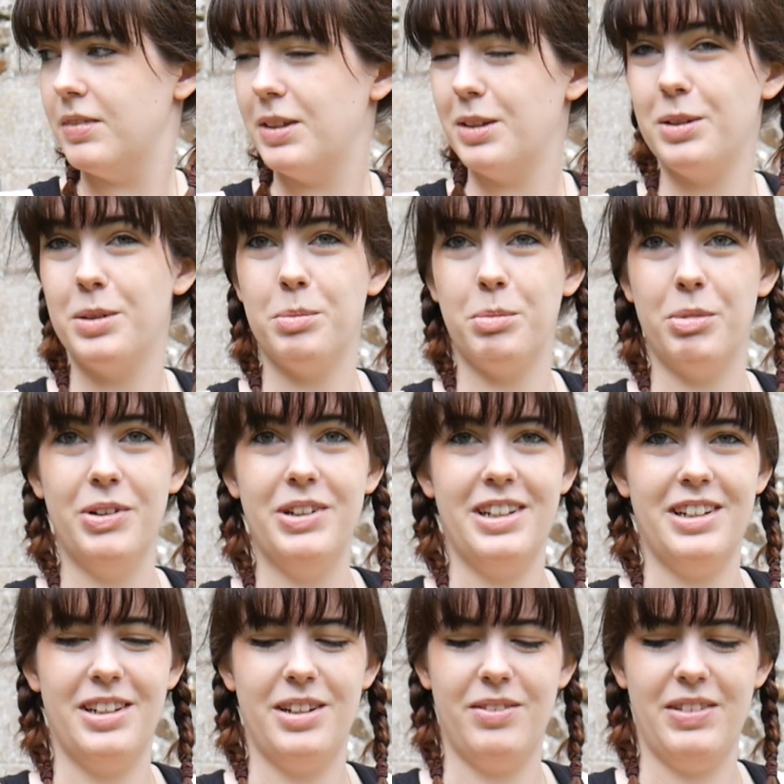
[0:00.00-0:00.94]
It's
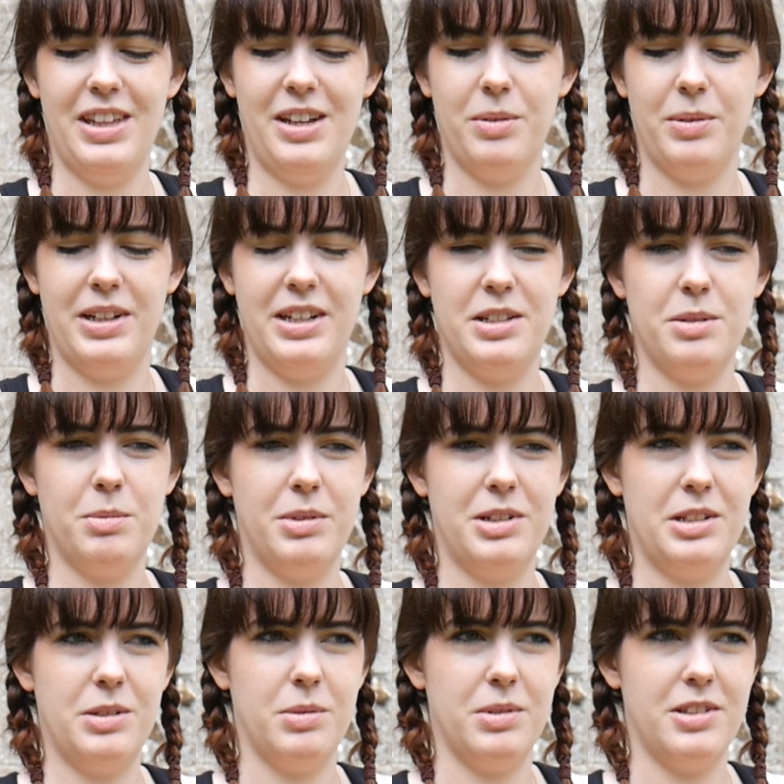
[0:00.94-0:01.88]
pointing over that way, it's pointing
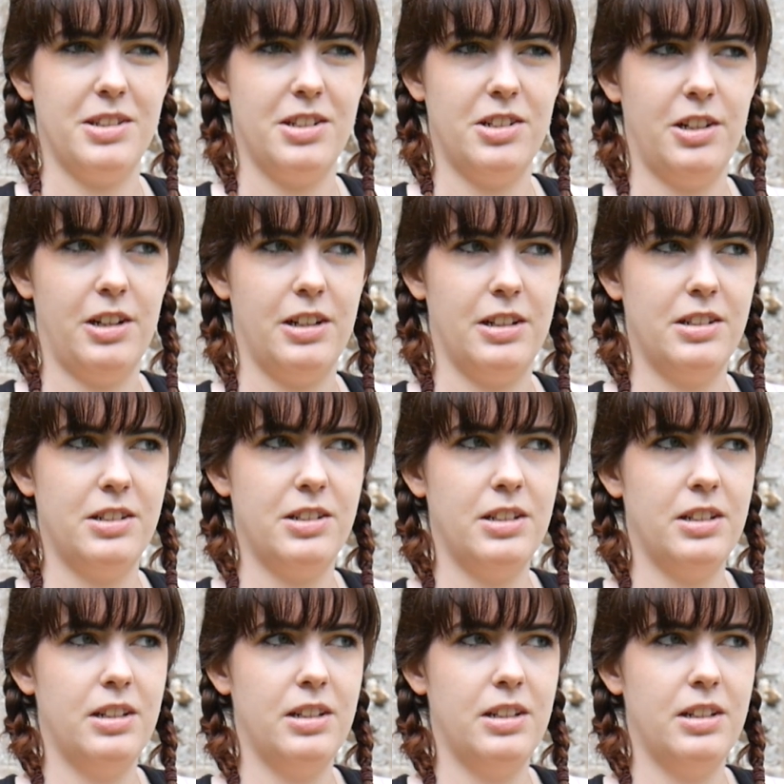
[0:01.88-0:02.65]
towards the church.